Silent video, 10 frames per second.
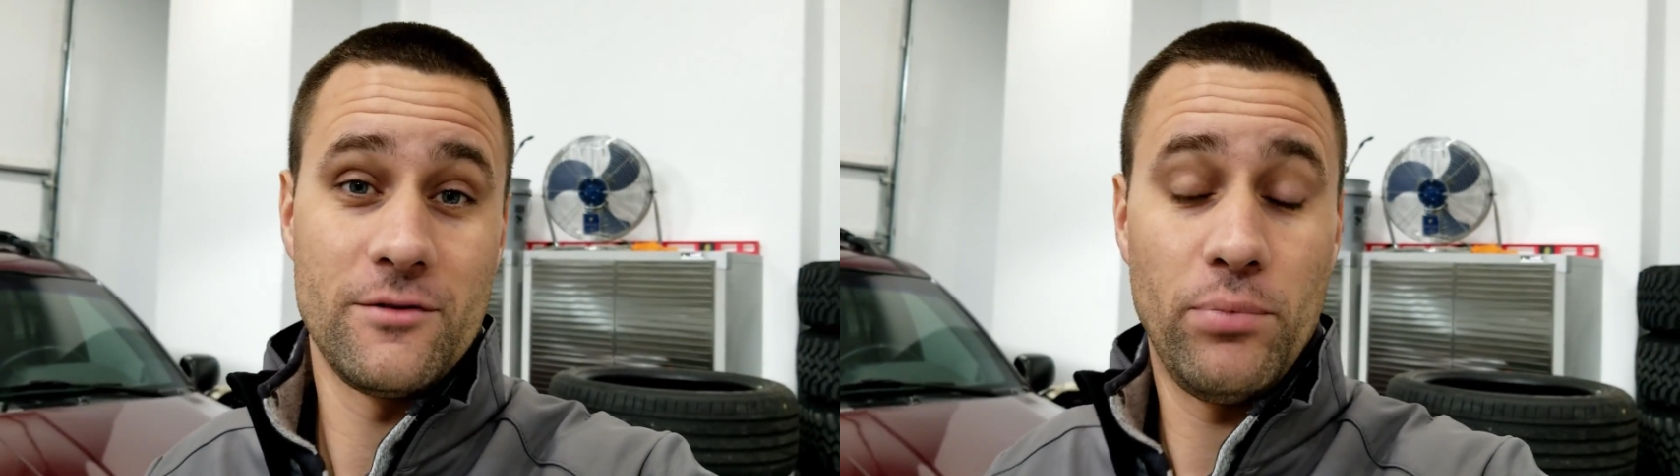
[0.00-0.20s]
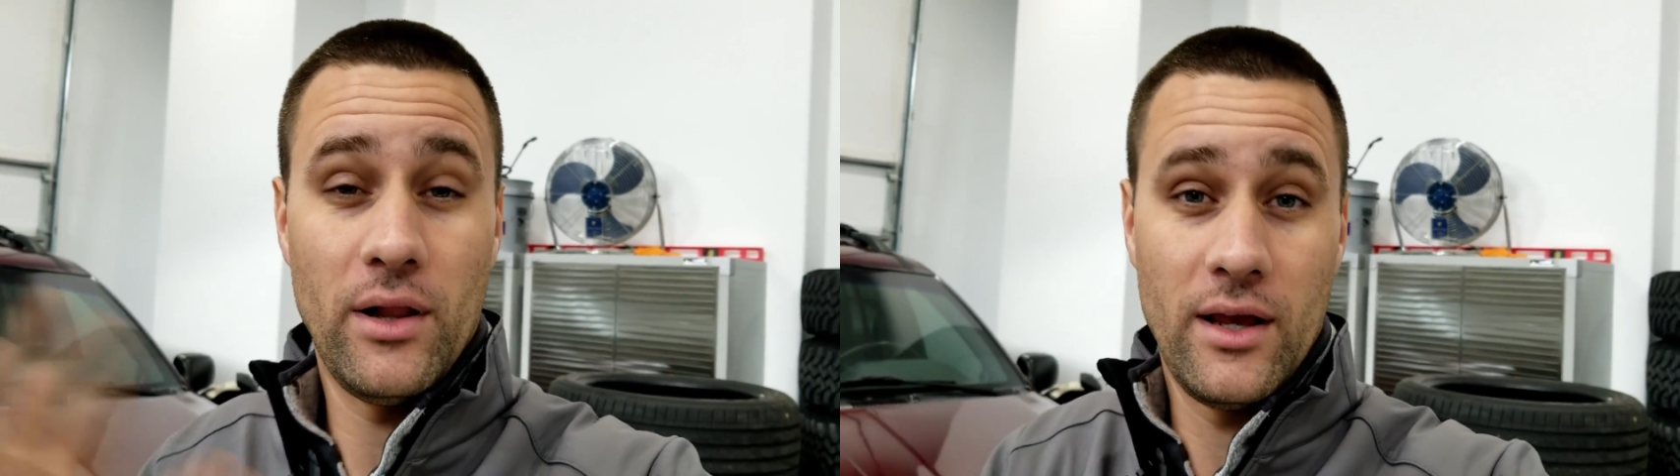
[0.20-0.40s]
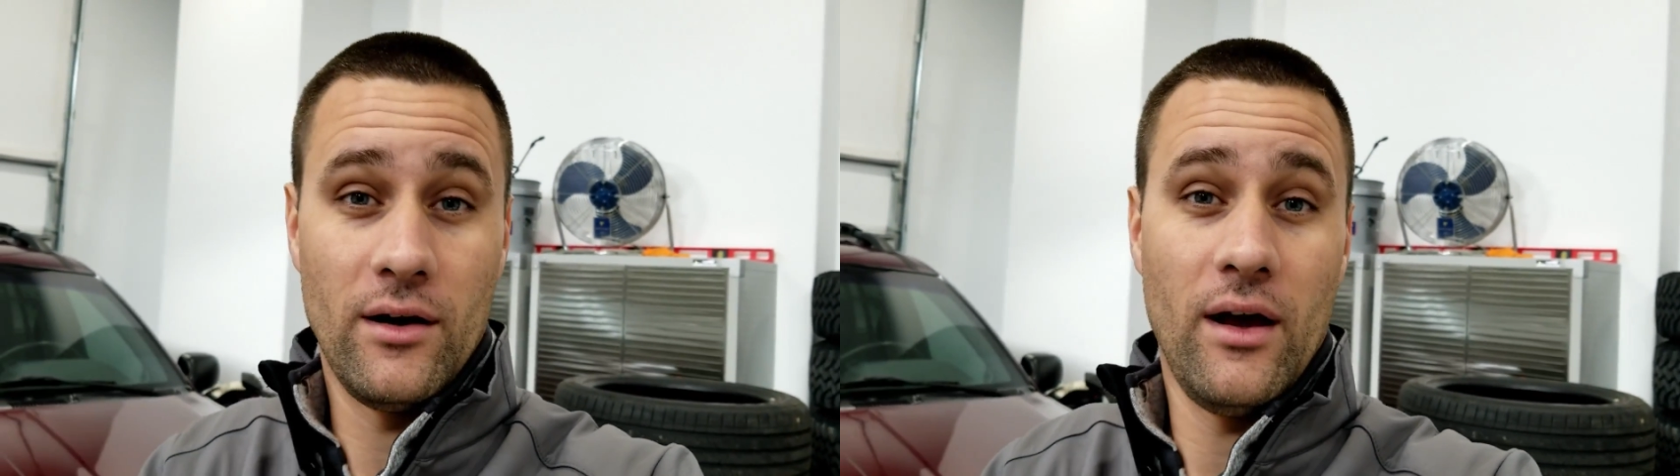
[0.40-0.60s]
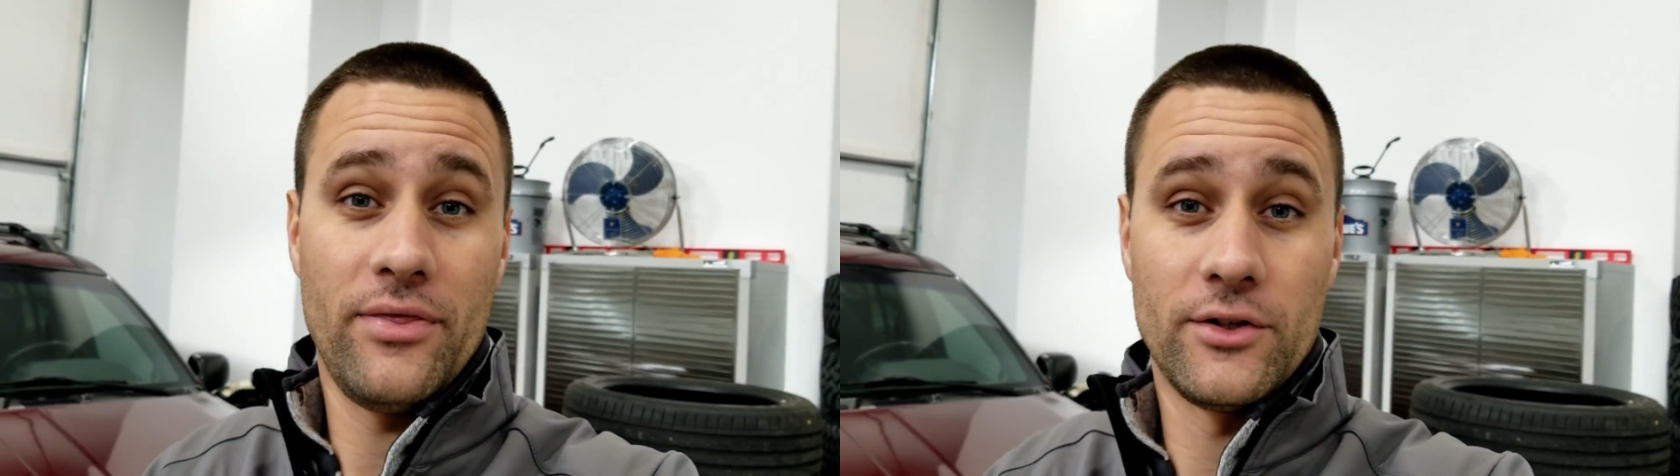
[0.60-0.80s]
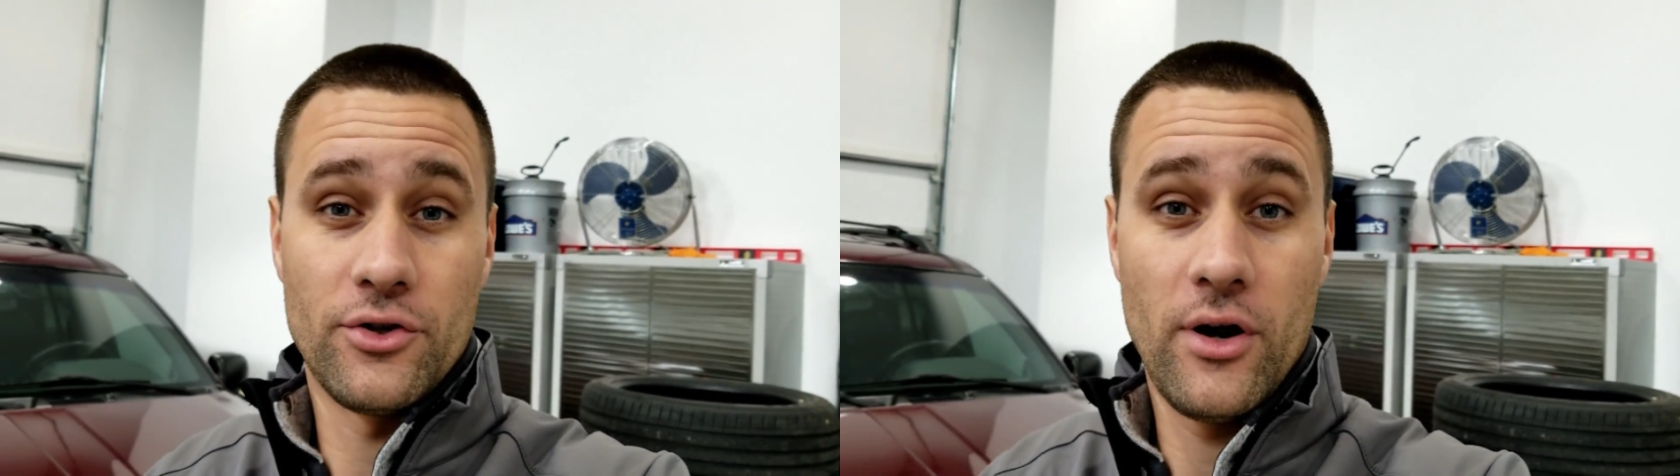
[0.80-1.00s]
playing at
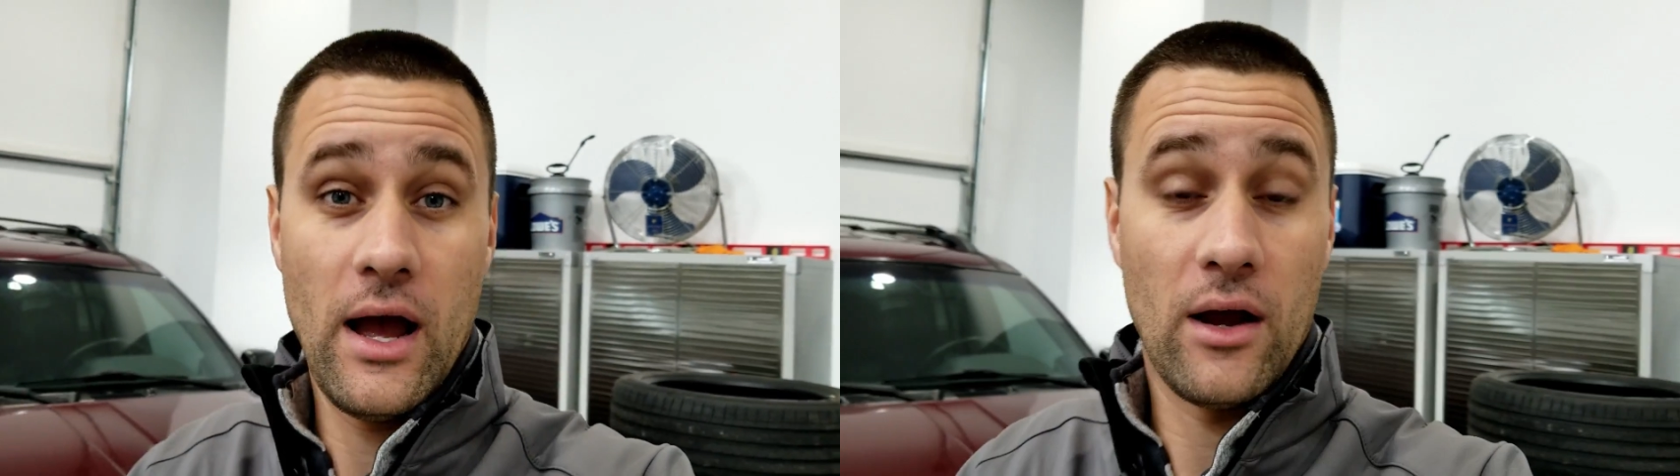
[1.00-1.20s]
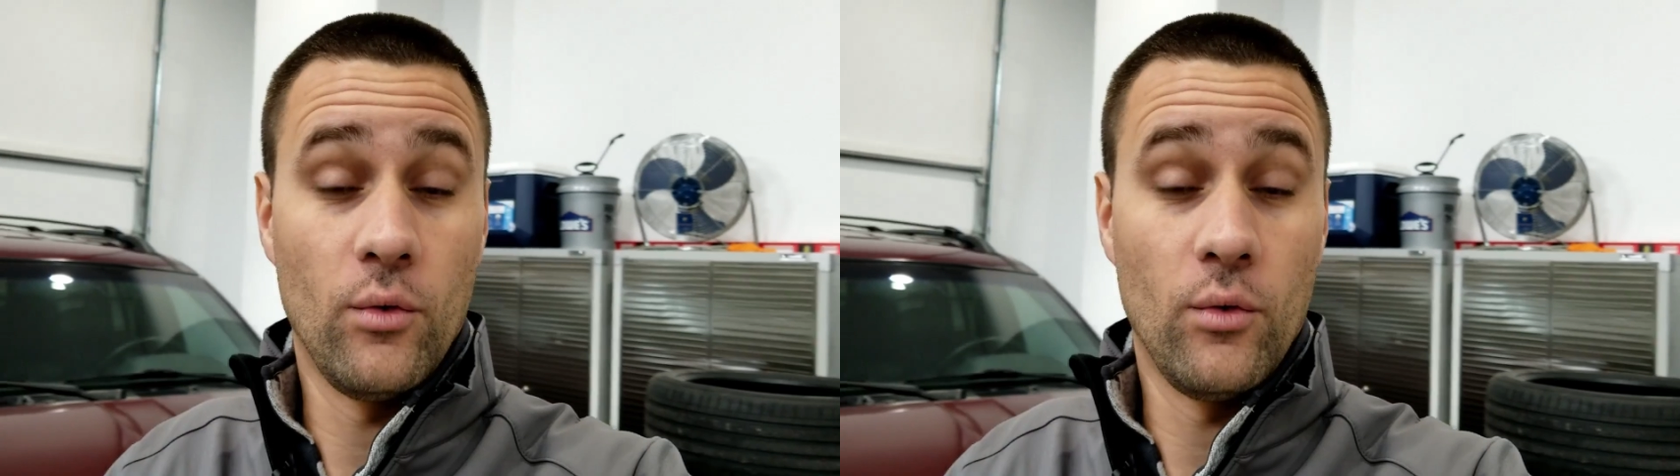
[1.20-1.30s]
the track